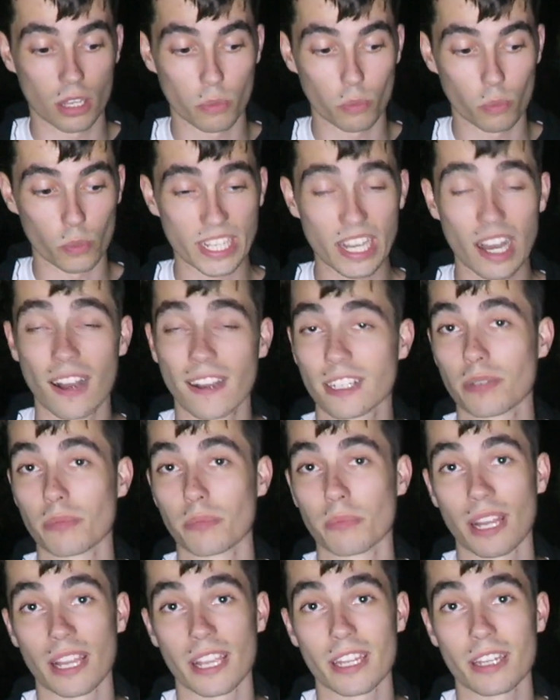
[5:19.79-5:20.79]
we can't
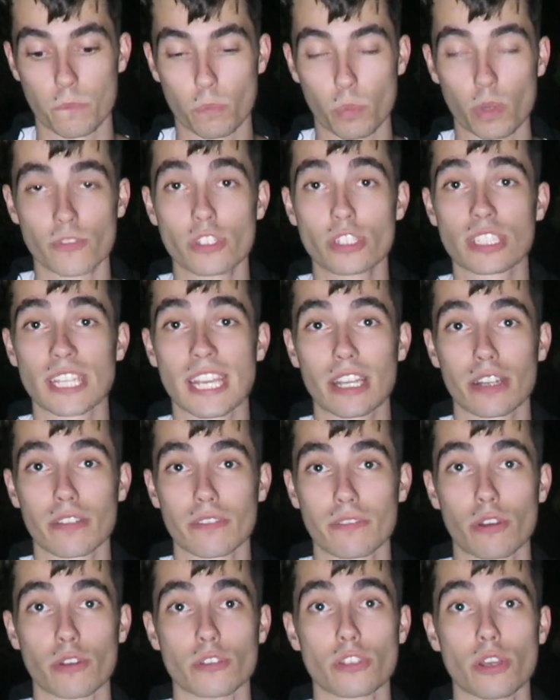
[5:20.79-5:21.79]
complain. We've just taken a
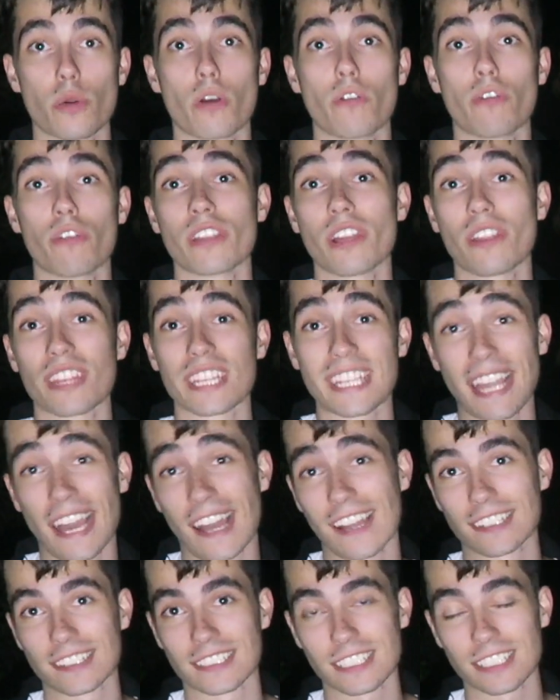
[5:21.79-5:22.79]
photo of another
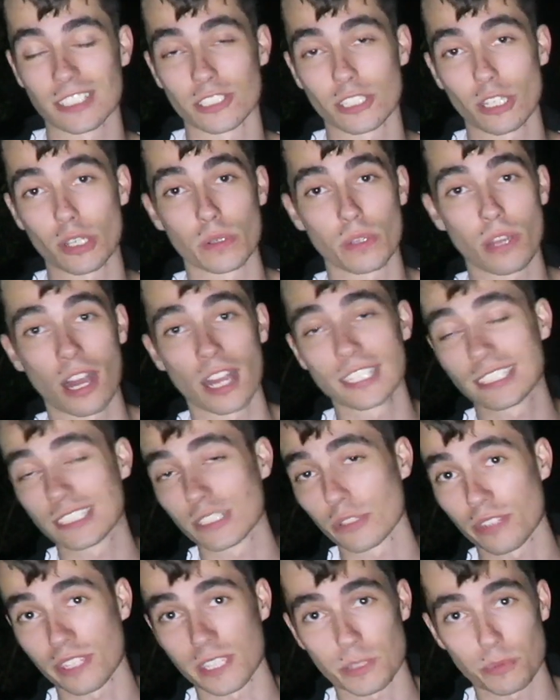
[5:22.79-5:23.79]
galaxy, so I
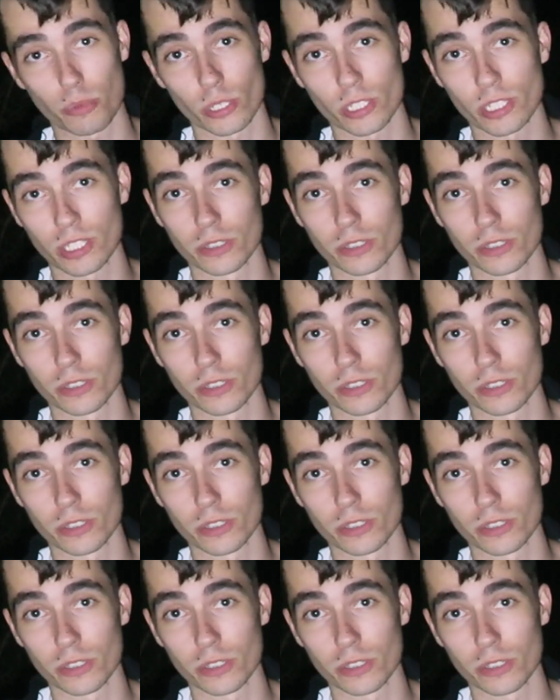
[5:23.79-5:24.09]
still think it's pretty